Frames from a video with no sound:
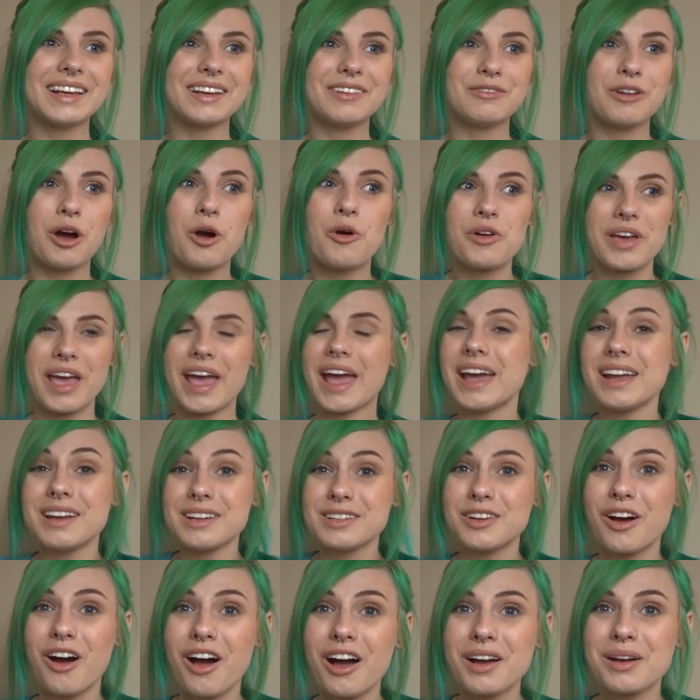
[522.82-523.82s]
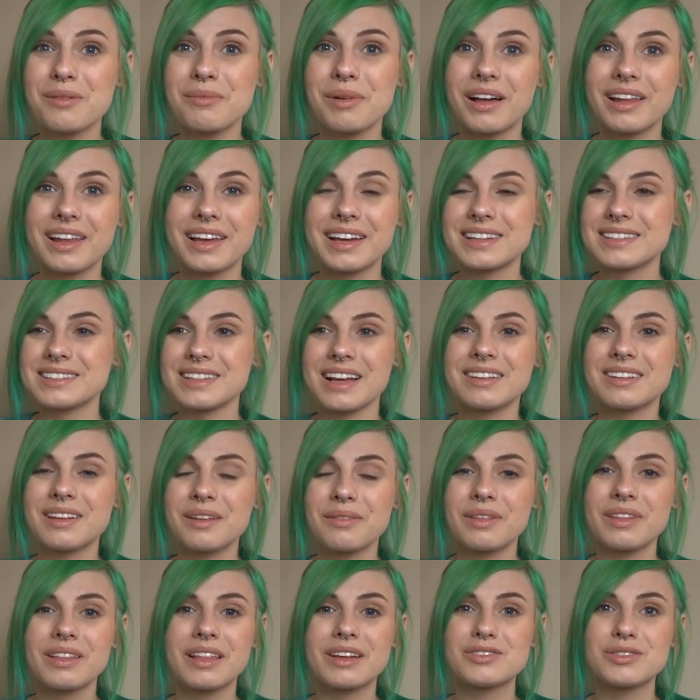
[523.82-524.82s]
okay to talk about. Like, it's not
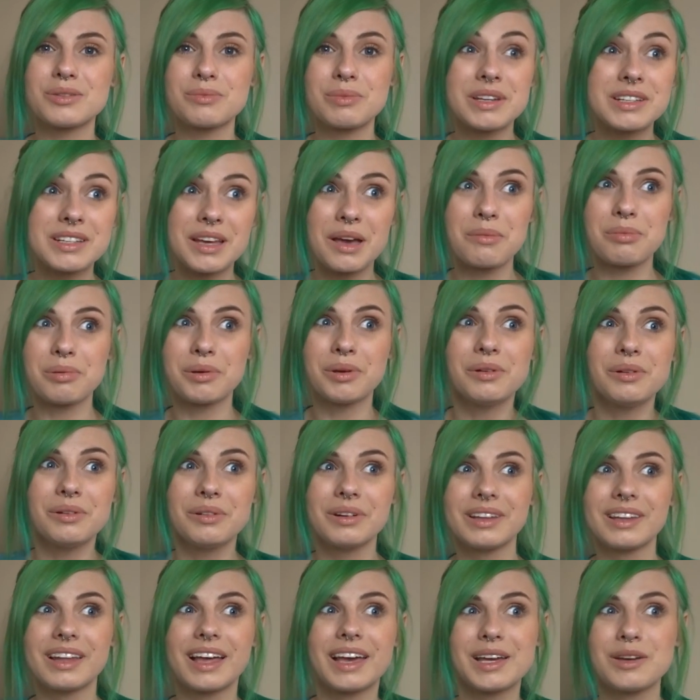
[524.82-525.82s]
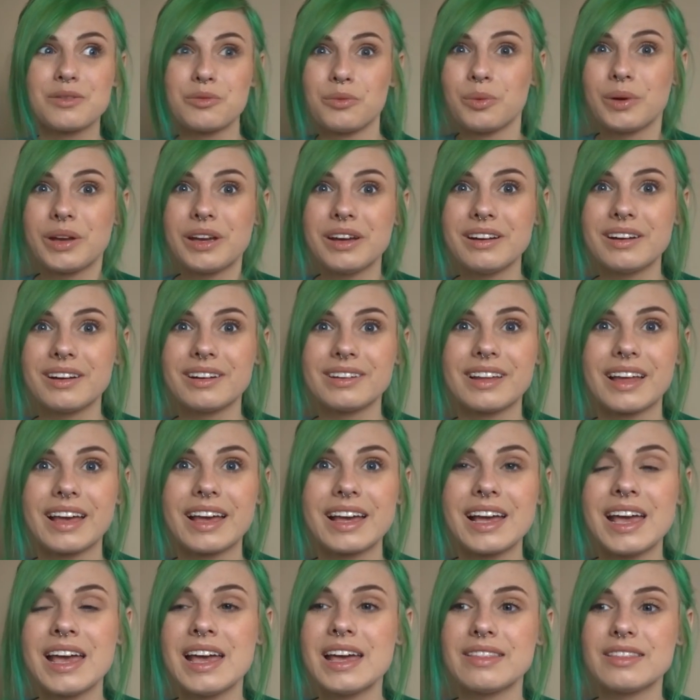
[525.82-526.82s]
something that should be taboo and like weird.
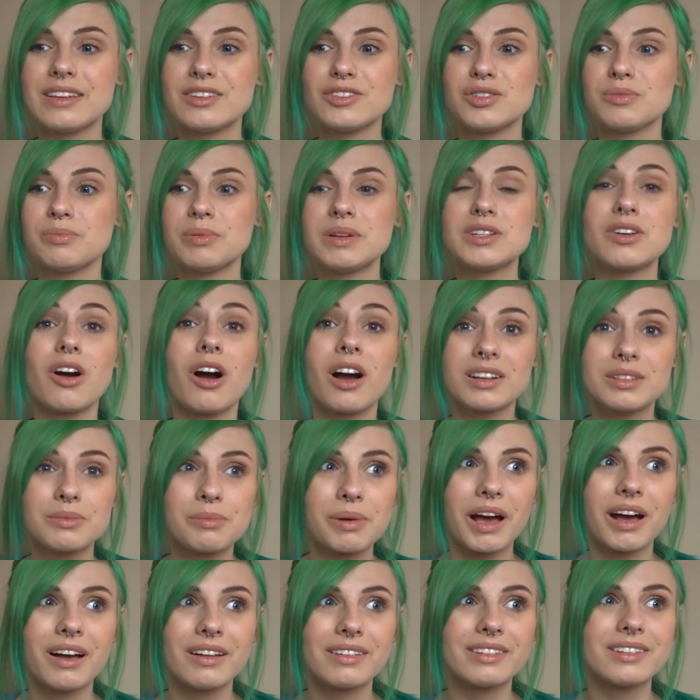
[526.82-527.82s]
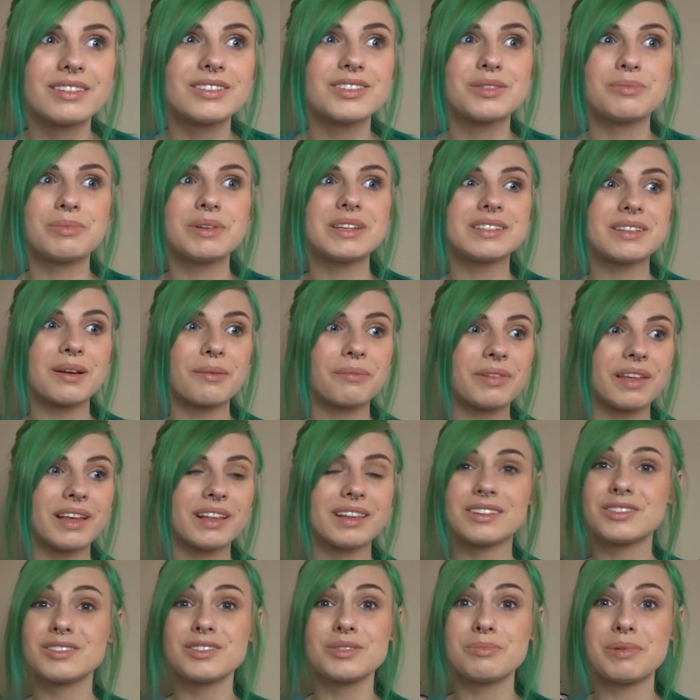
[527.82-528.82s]
Like, this should be talked about. This should
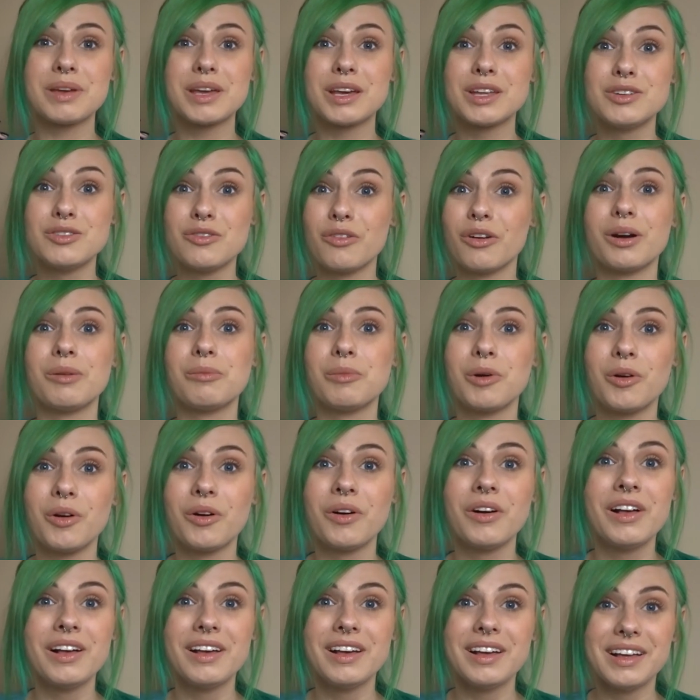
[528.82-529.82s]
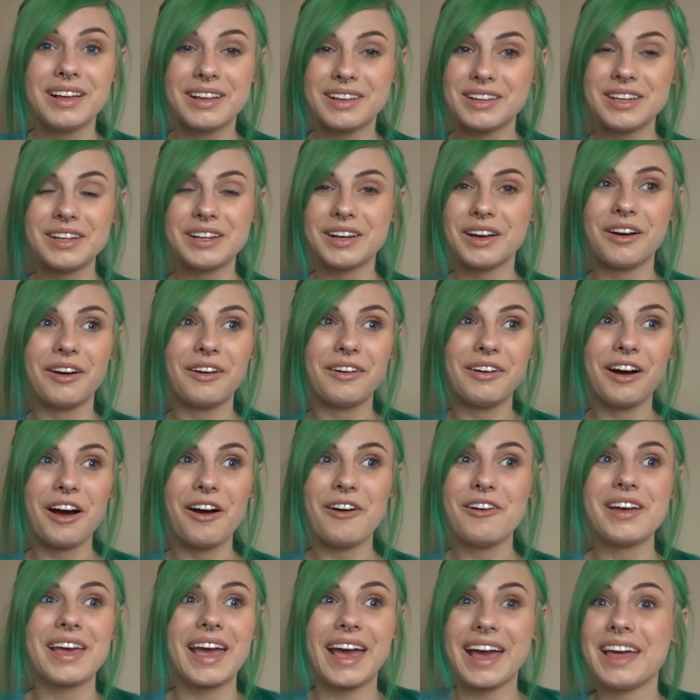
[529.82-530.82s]
be a normal, you know,
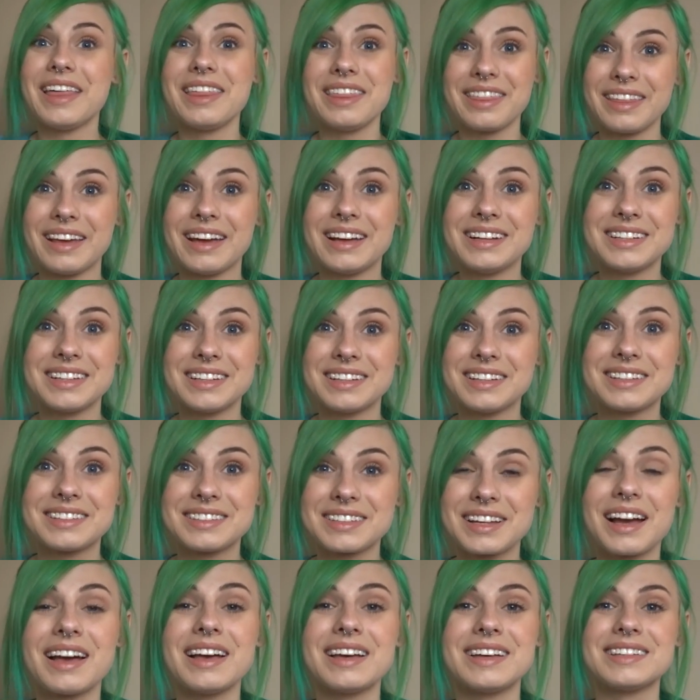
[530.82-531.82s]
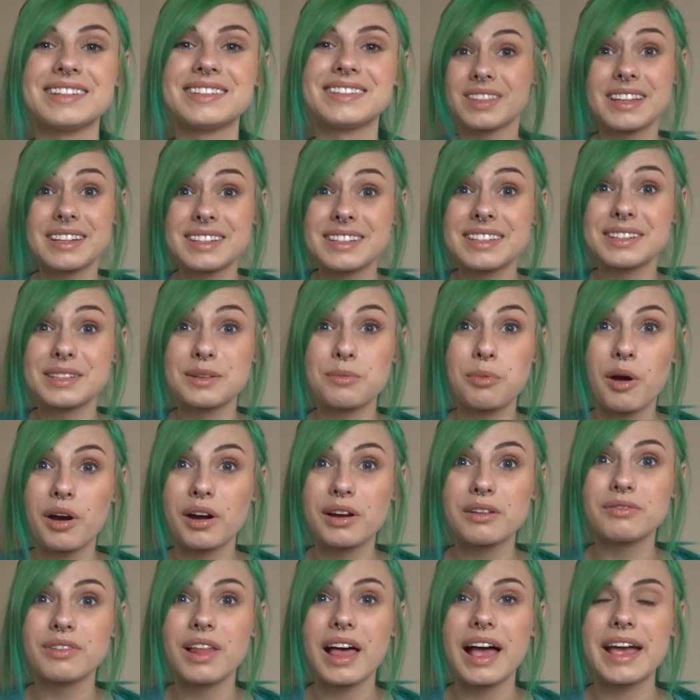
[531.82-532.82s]
okay thing to discuss. This is a
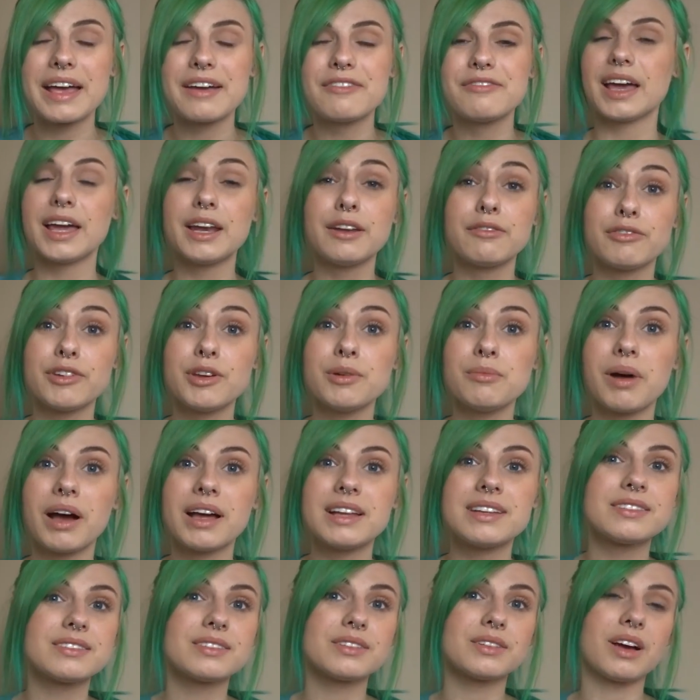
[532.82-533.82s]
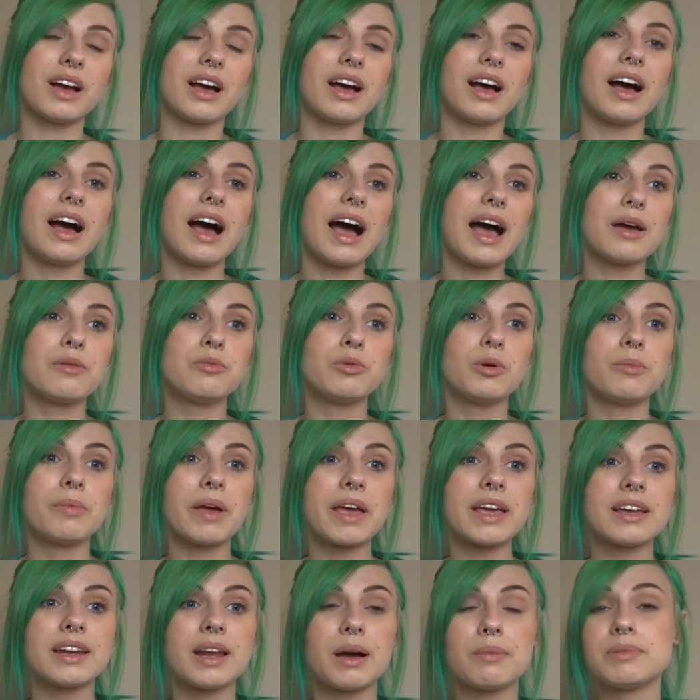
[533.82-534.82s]
part of life. In a few months, I will
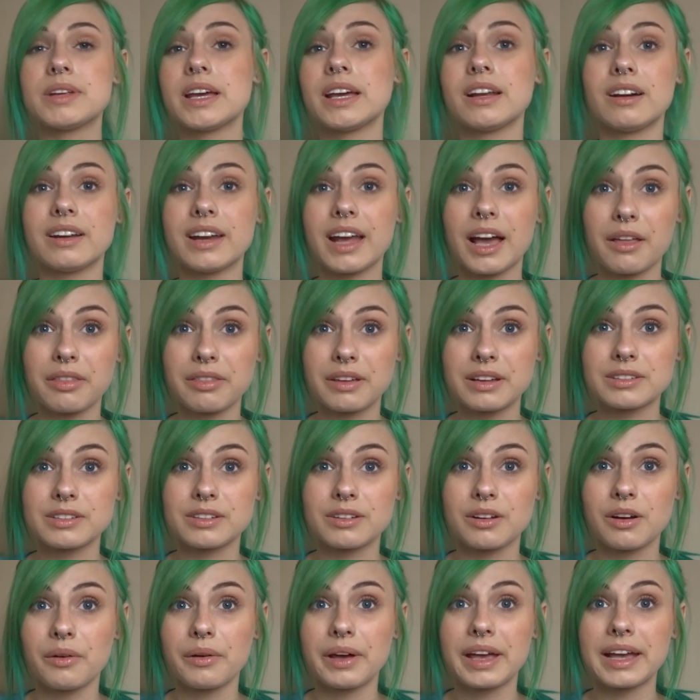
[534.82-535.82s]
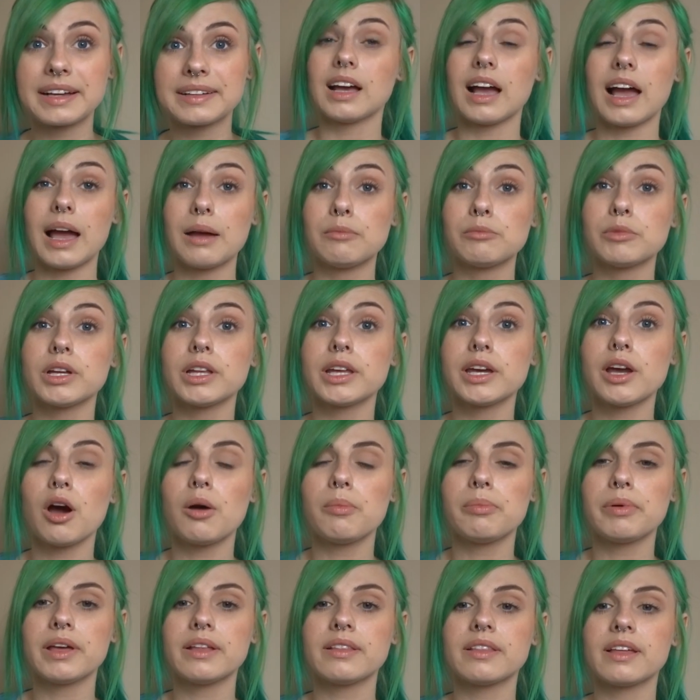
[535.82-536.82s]
make an update on how things are going. I'm really
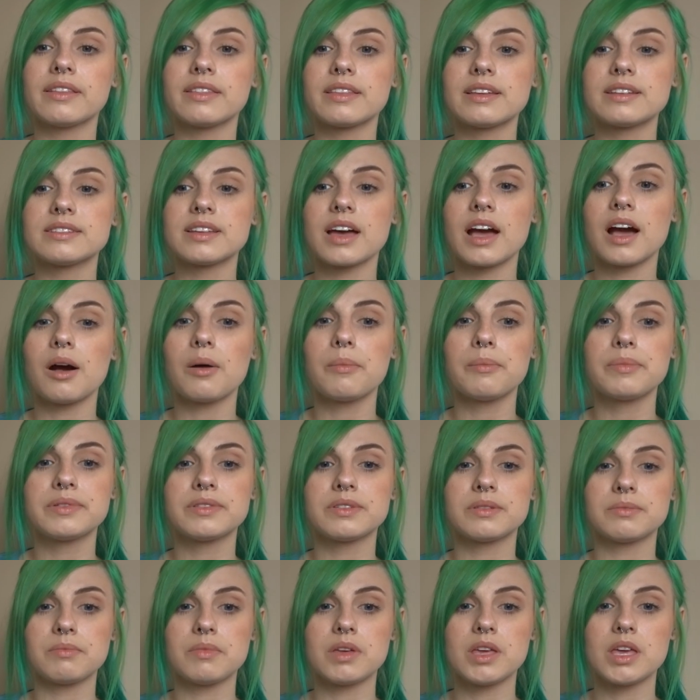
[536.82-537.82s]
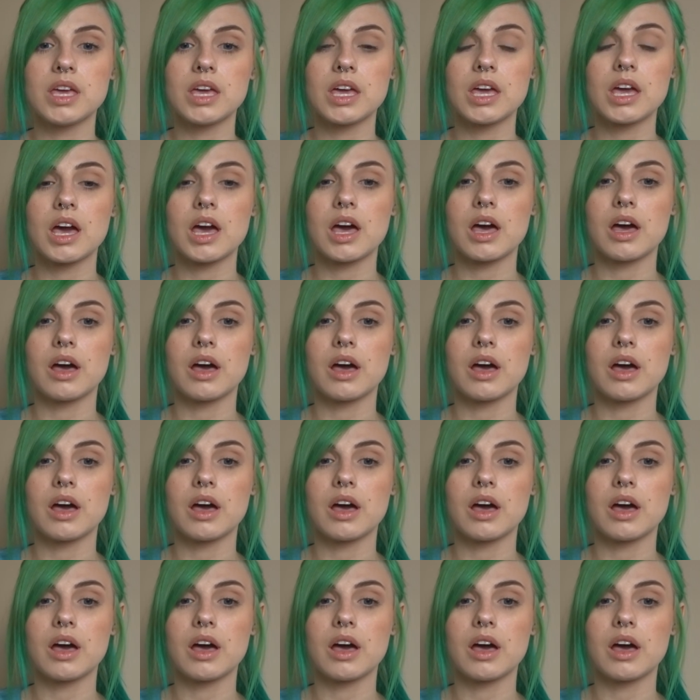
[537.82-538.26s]
hoping that this helps me